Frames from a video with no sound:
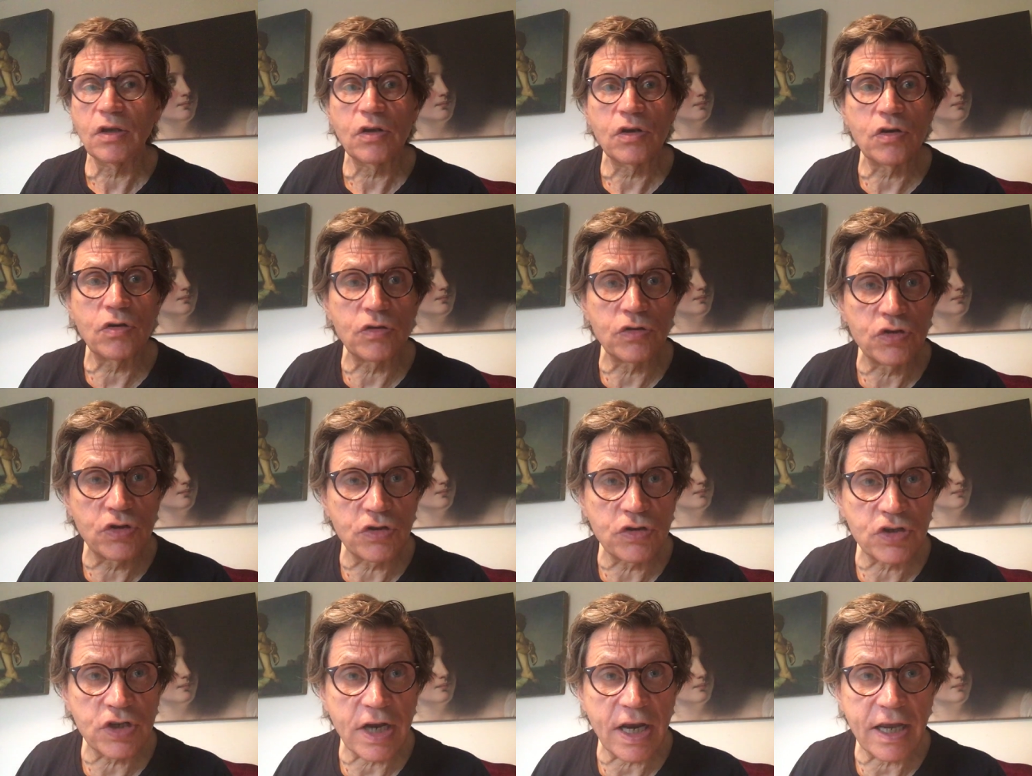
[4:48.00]
Could you
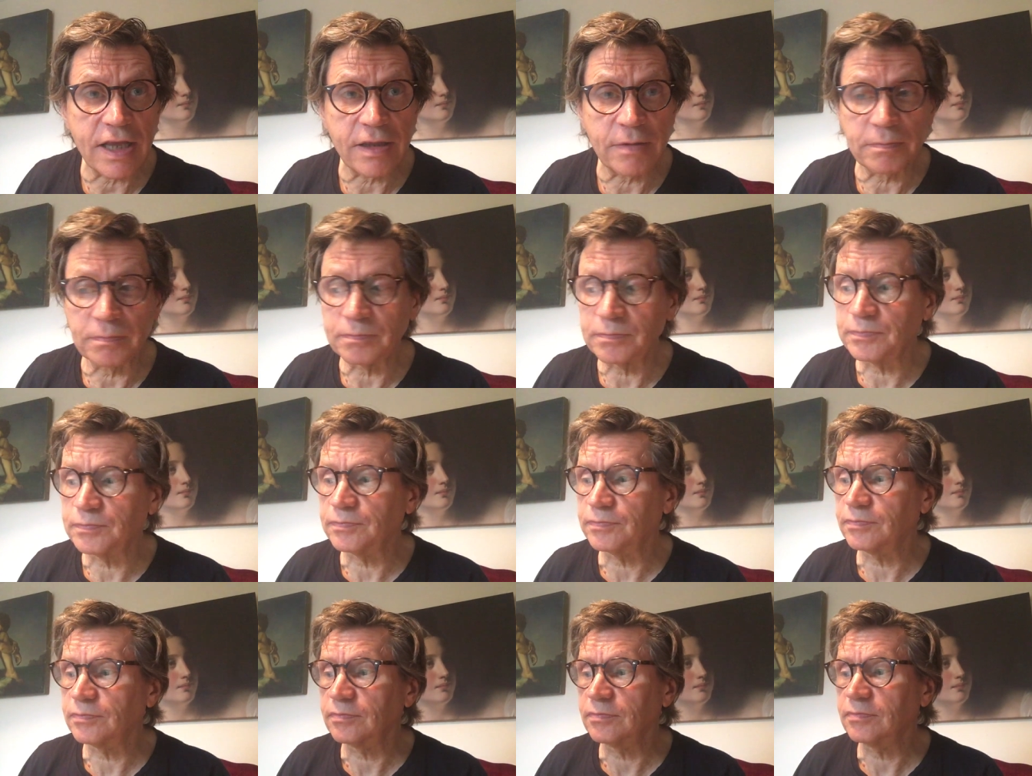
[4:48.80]
share them?
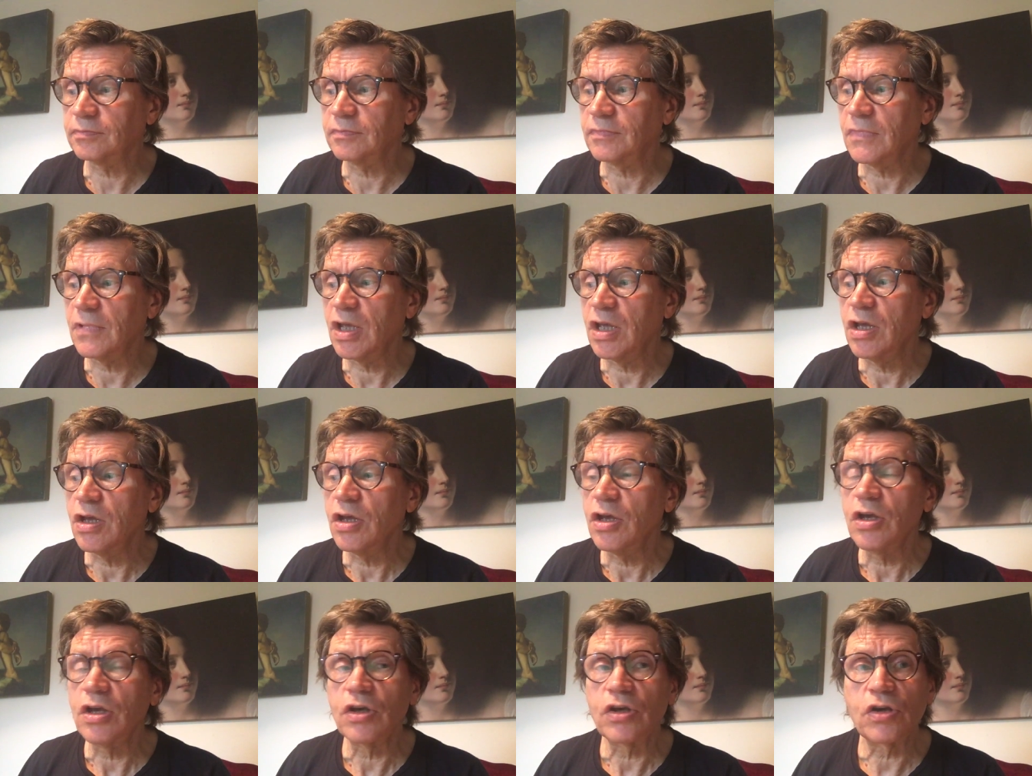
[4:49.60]

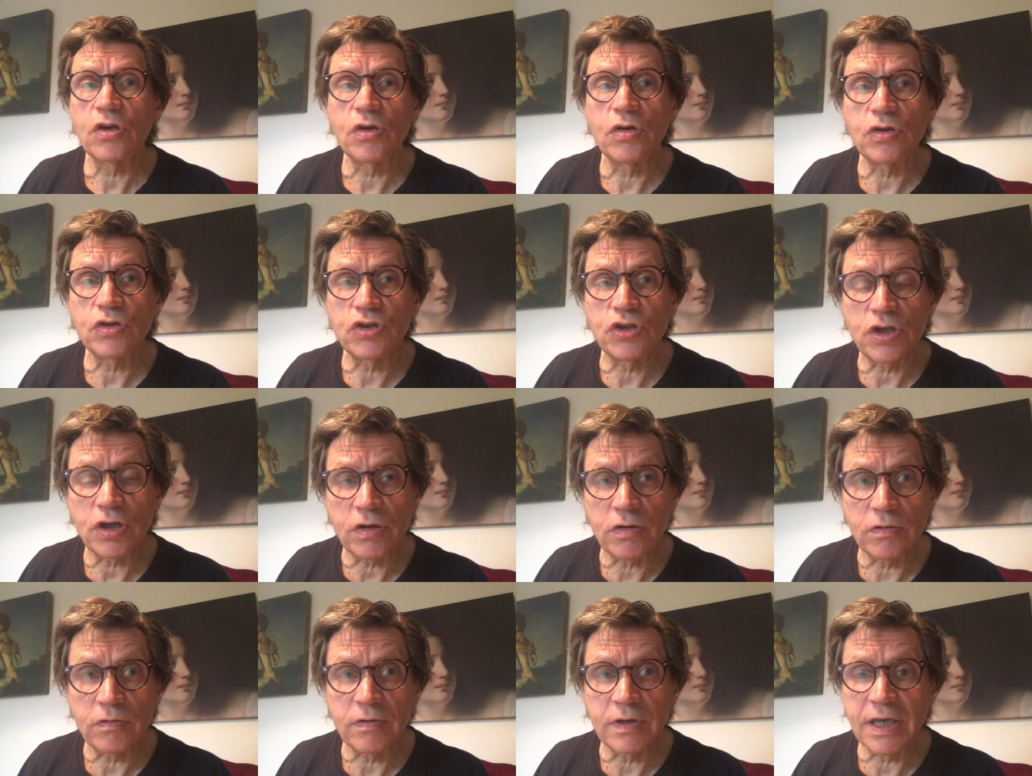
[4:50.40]
Could you